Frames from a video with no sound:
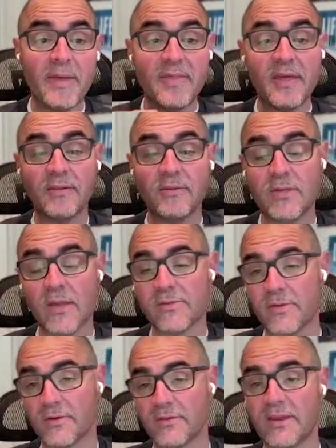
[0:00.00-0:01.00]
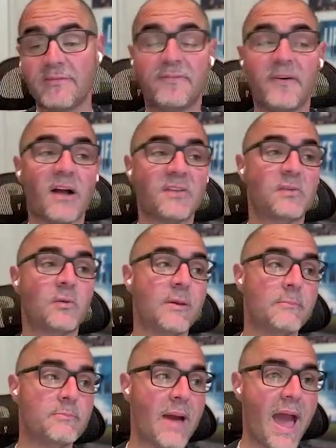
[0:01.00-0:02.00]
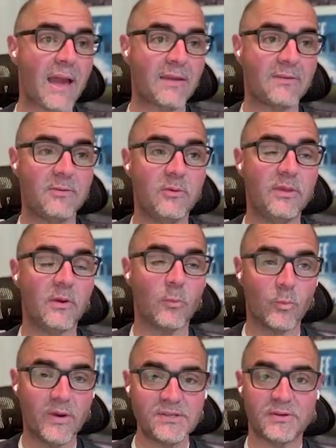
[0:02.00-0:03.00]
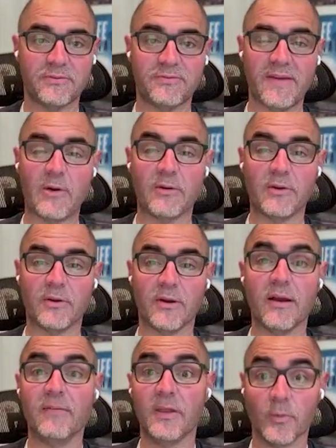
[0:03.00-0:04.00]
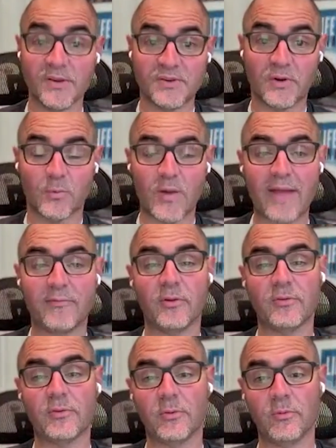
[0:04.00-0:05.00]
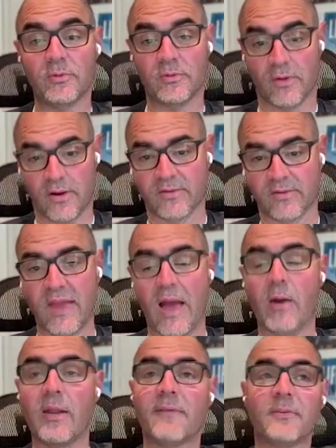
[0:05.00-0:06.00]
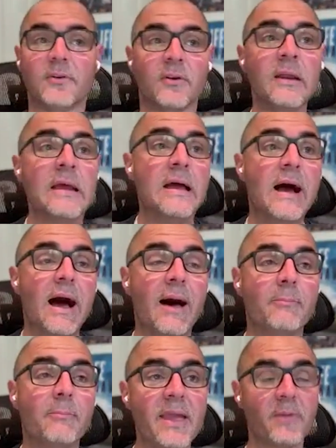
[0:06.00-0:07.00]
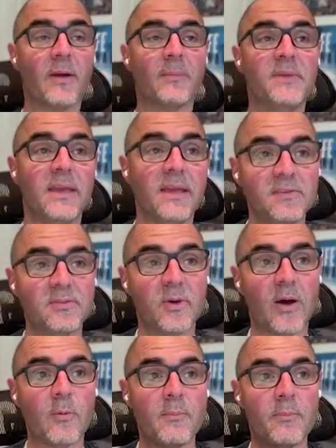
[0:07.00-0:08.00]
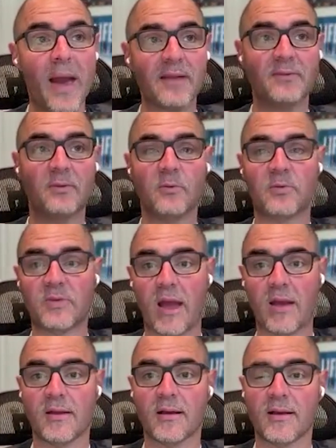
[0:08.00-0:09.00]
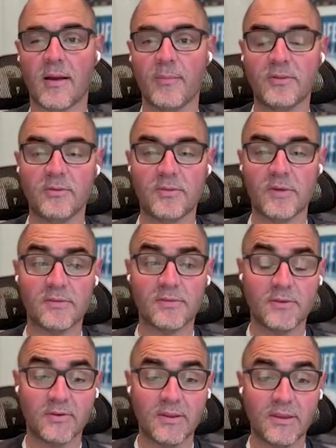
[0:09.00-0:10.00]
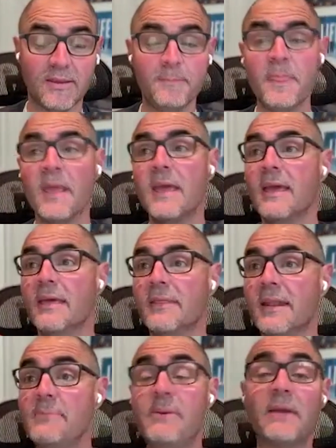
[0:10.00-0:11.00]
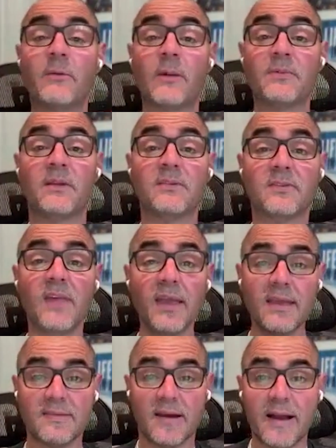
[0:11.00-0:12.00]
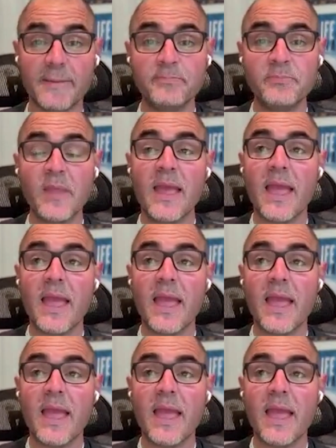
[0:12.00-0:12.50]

And then in 2013, Fox sold it back to the original founder of the original Rivals, who started Scout after bankrupting it. So I back to Scout.com in 2013. Then he bankrupted us a second time.